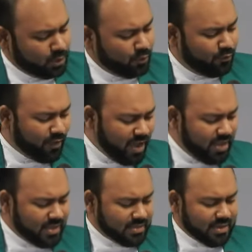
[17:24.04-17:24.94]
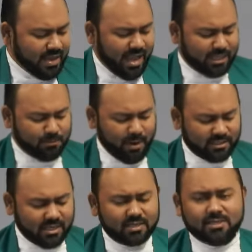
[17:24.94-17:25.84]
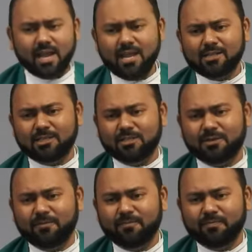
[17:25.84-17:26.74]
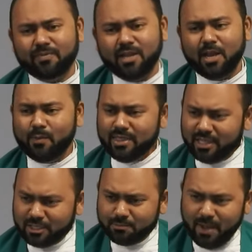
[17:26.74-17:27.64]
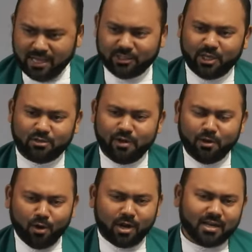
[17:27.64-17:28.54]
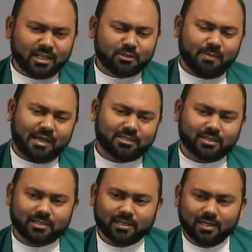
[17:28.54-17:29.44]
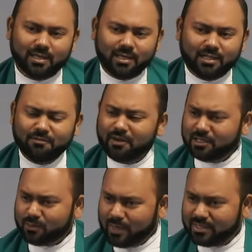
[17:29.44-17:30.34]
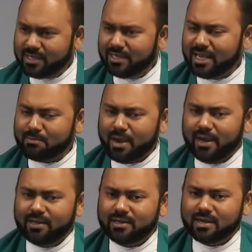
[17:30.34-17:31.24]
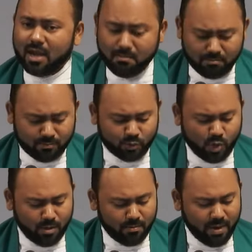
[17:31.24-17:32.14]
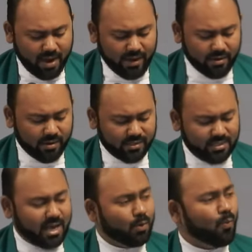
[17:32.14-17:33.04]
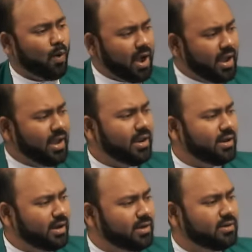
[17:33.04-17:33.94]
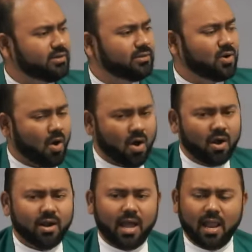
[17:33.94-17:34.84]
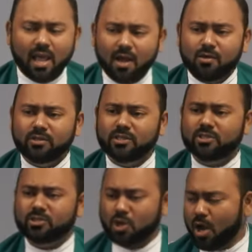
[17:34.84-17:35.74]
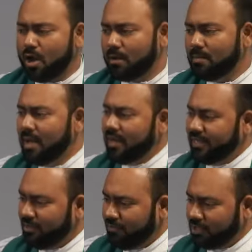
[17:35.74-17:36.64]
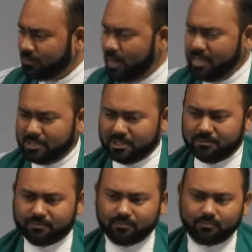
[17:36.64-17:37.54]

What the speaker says: So faith expects trials. Now in this passage, when you look at this passage, the first question that might come to our mind is that, why did God allow this storm in the first place?